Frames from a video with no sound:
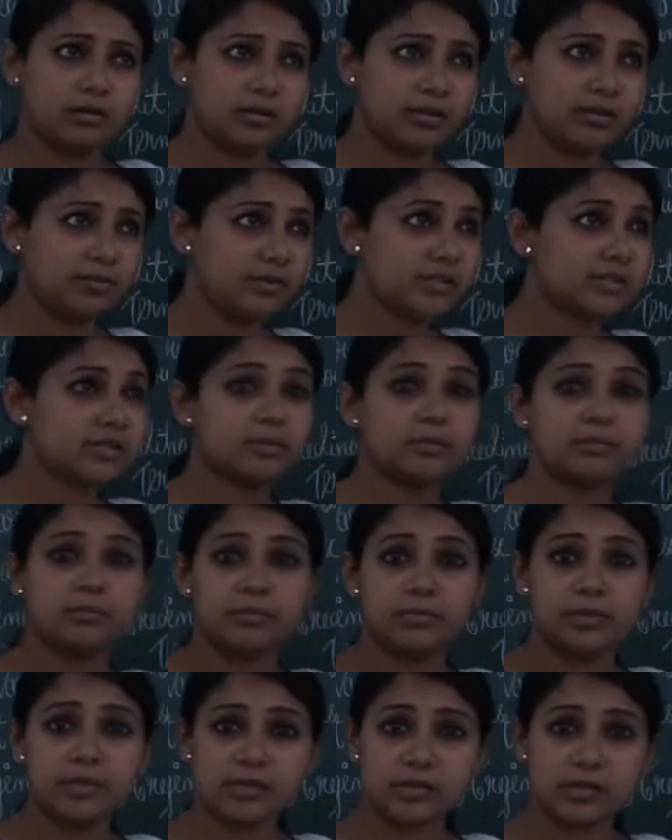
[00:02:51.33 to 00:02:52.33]
giving
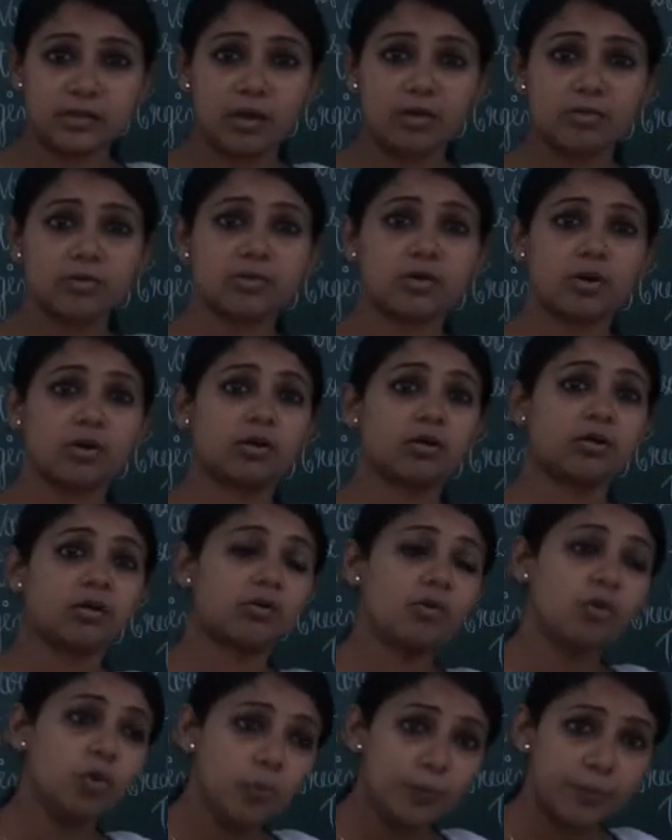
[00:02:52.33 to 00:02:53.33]
some discounts
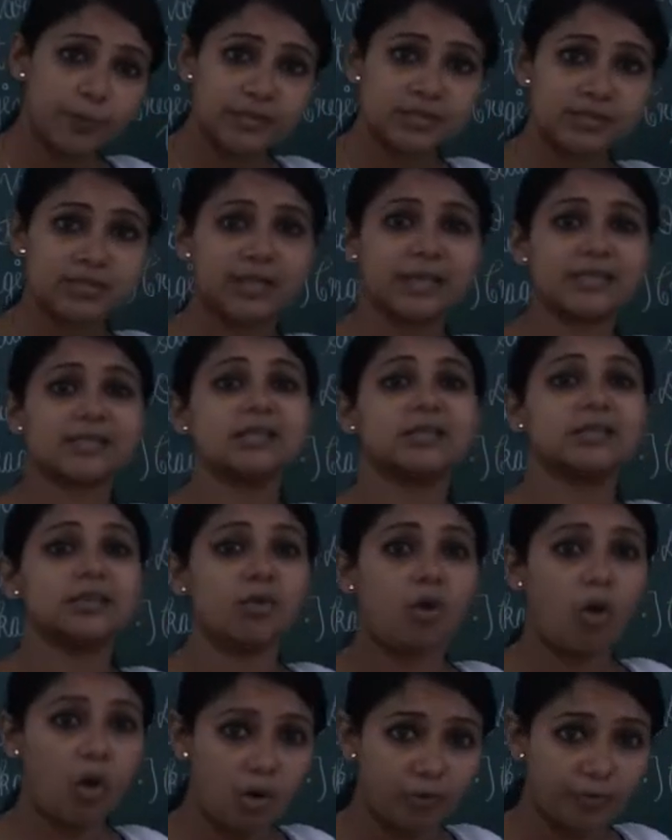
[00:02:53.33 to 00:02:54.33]
or coupons, like
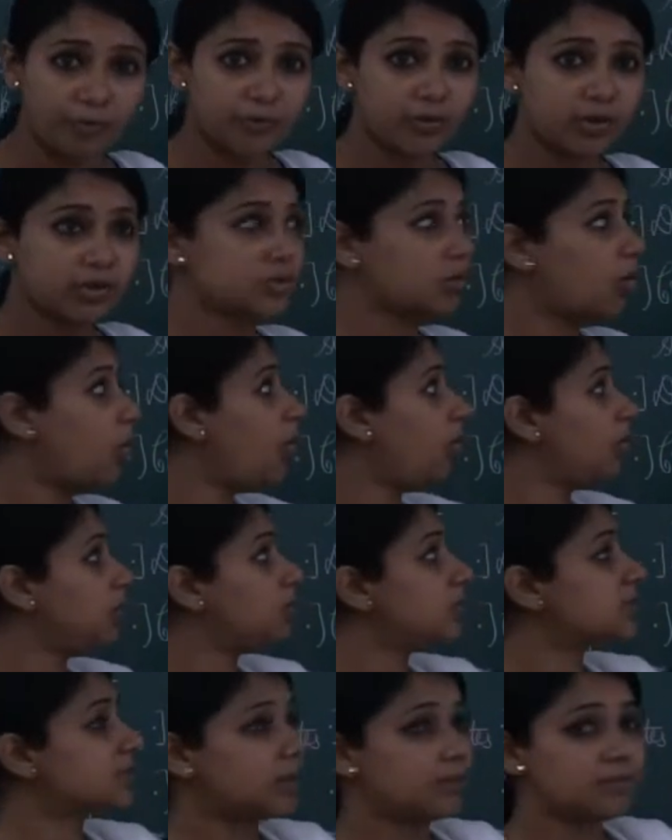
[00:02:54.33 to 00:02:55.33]
certain offers. All
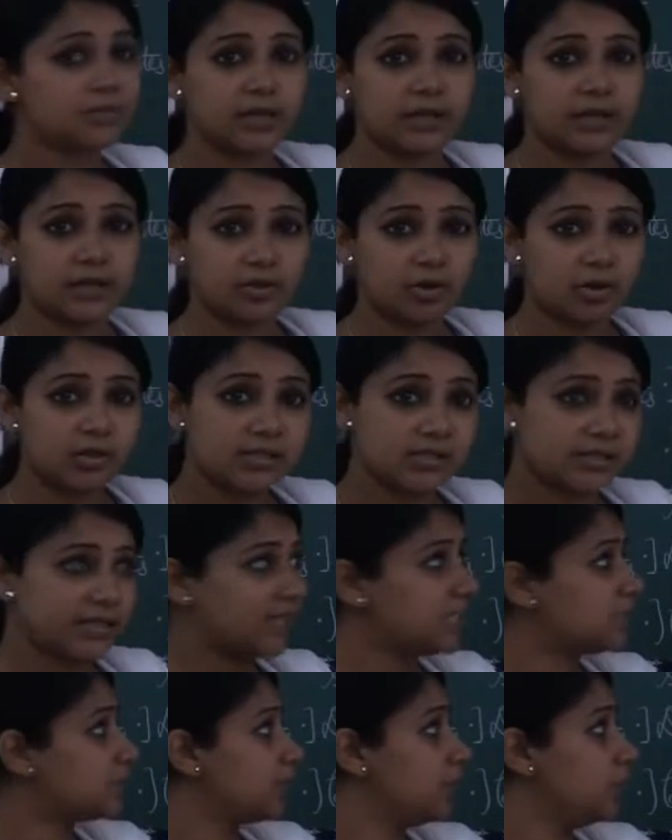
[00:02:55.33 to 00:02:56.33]
those comes under your
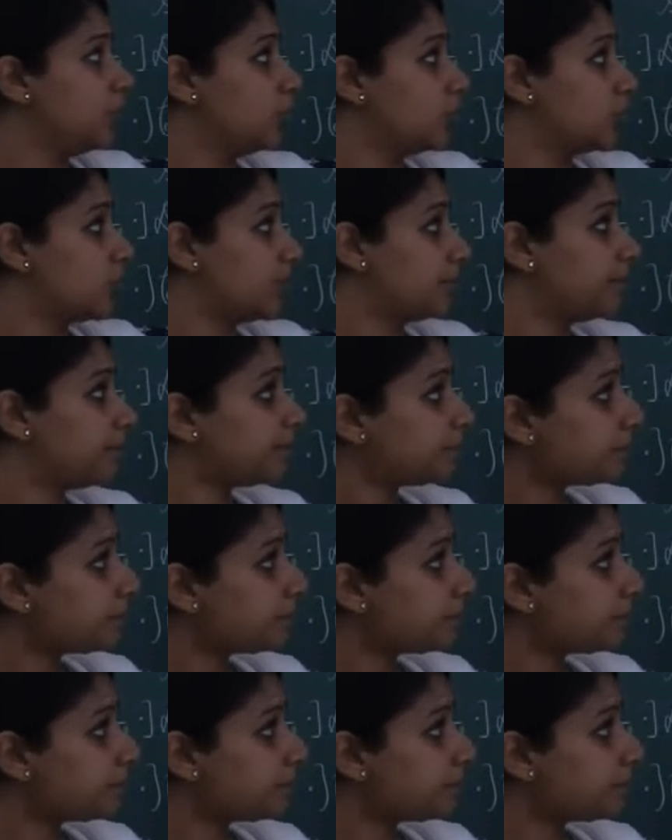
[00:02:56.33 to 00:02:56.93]
sales promotion.